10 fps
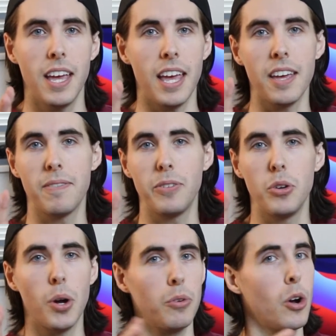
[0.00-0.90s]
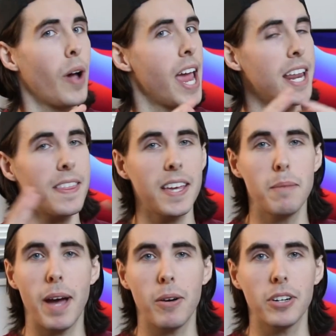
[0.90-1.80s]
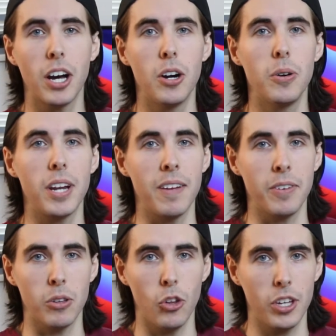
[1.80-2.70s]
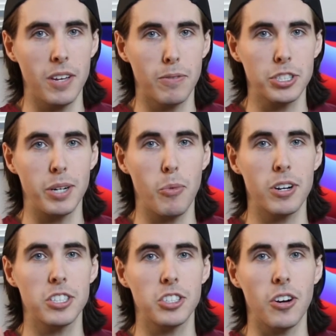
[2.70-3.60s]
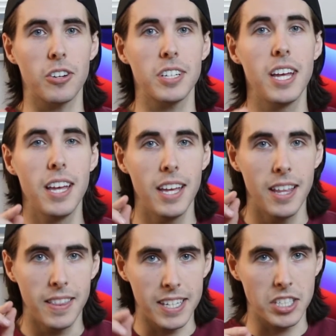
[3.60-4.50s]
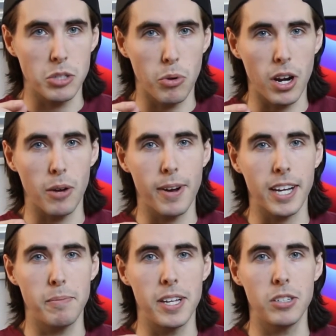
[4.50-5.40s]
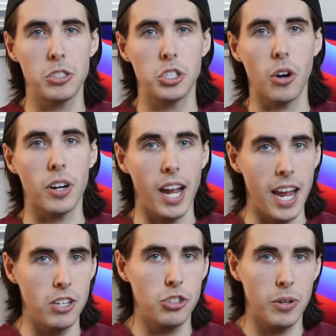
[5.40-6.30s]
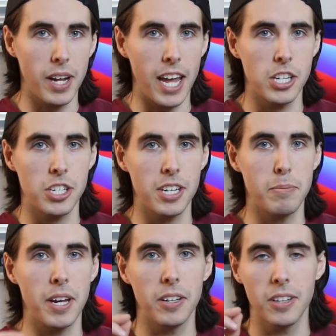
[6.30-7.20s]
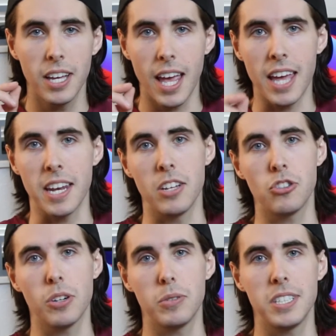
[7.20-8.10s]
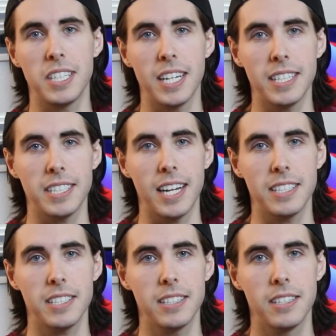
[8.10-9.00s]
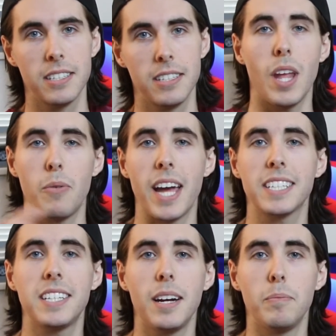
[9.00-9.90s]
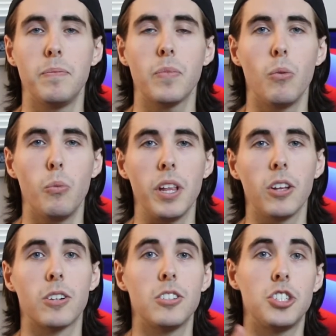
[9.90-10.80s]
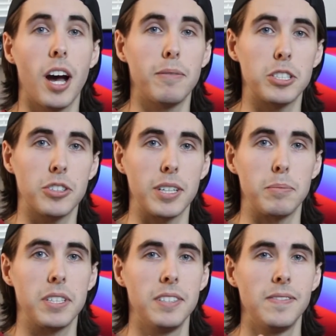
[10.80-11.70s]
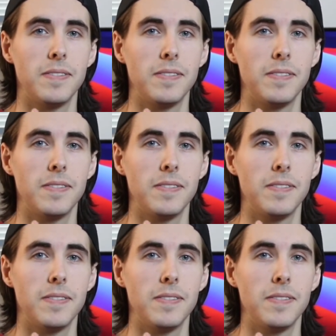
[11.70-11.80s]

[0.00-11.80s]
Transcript: If you don't know anything about code, if you're looking for somewhere to start, this is where I recommend you start. Intro to HTML and Intro to CSS. Now next up, we learned JavaScript.